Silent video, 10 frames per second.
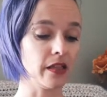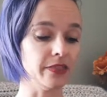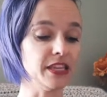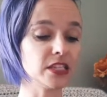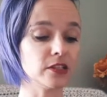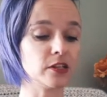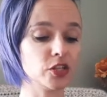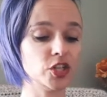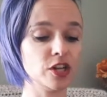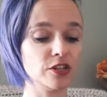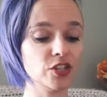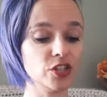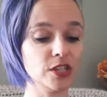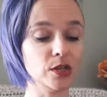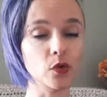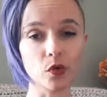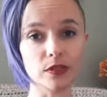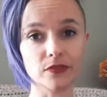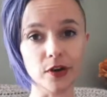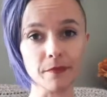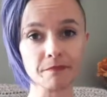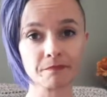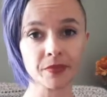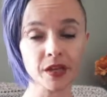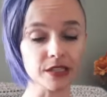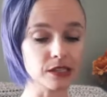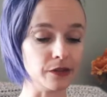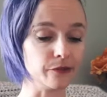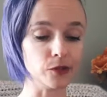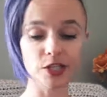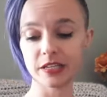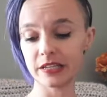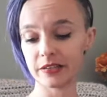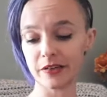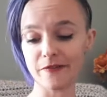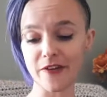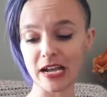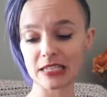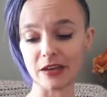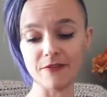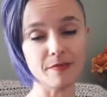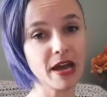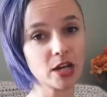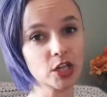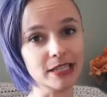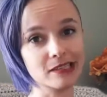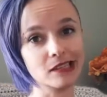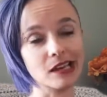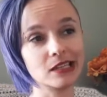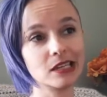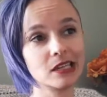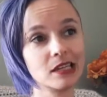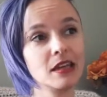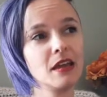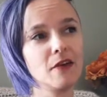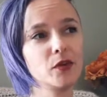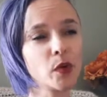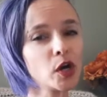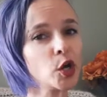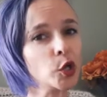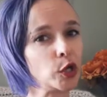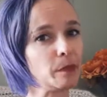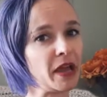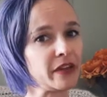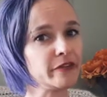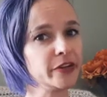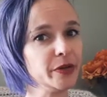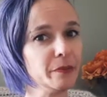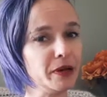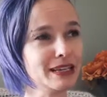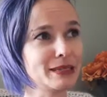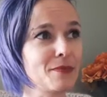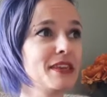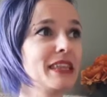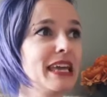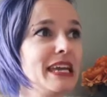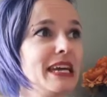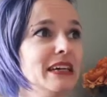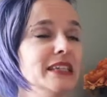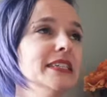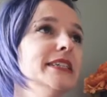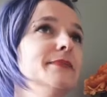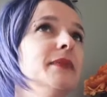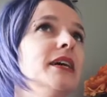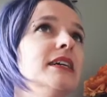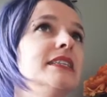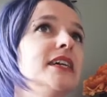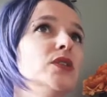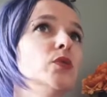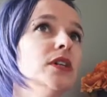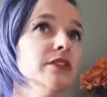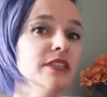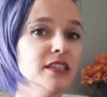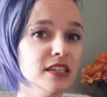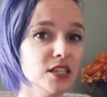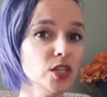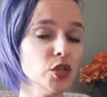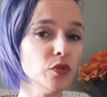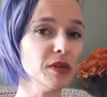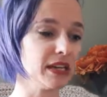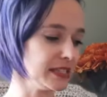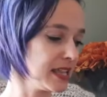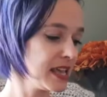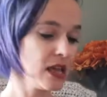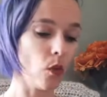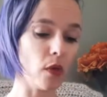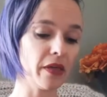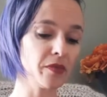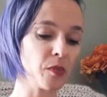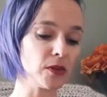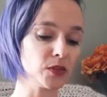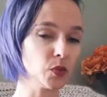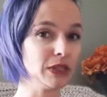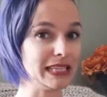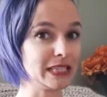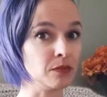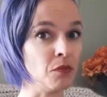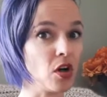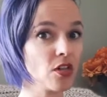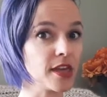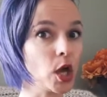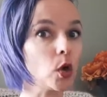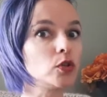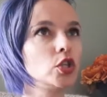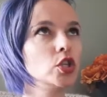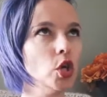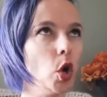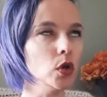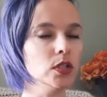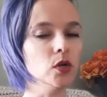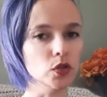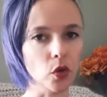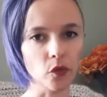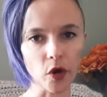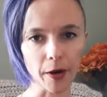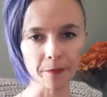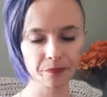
these large yarns they don't go as far. It's unfortunate fact of the matter is that if you want a good bang for your buck, something like a size 1 or a size 2, because while the balls are really small, they go so far.